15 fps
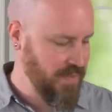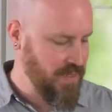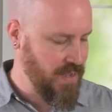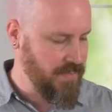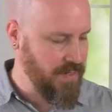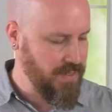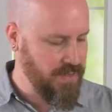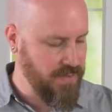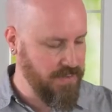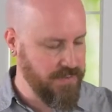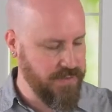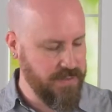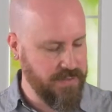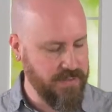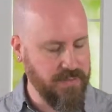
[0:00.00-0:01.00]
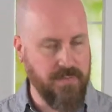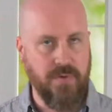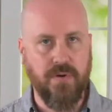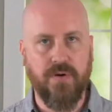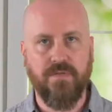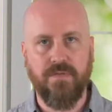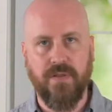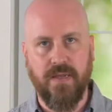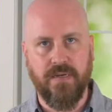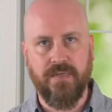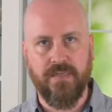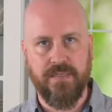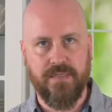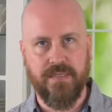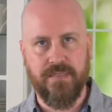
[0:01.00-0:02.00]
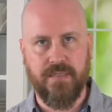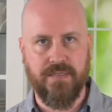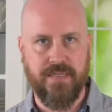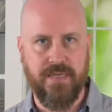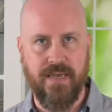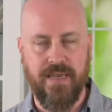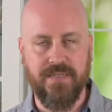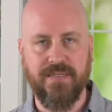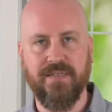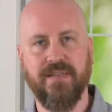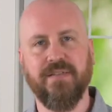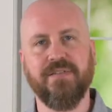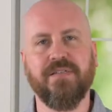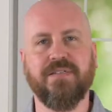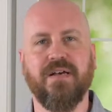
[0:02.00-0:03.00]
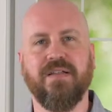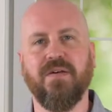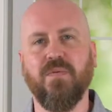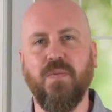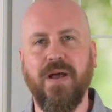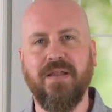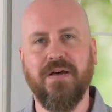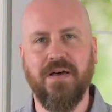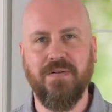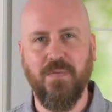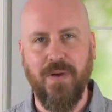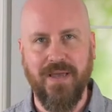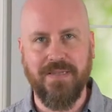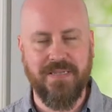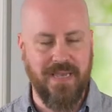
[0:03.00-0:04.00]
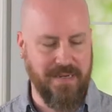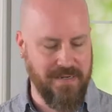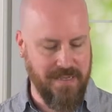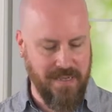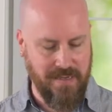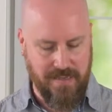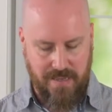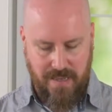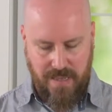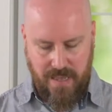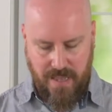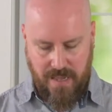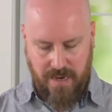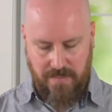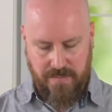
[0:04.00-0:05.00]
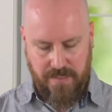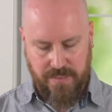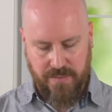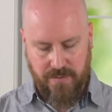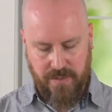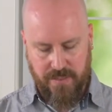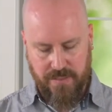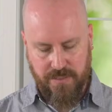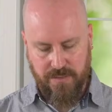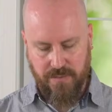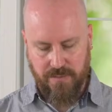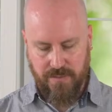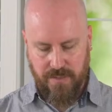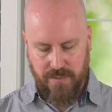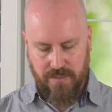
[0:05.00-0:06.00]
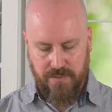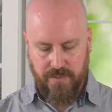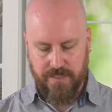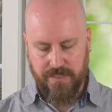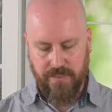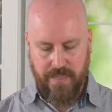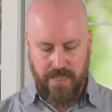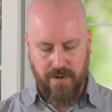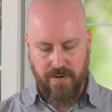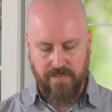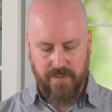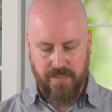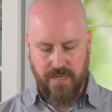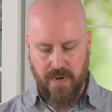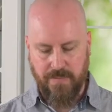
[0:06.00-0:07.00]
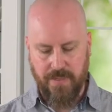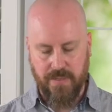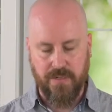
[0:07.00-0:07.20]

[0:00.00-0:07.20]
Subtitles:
I'm gonna use some more flood consistency icing. Now this is called a wet on wet technique, and I'm just going to drizzle that over the top of the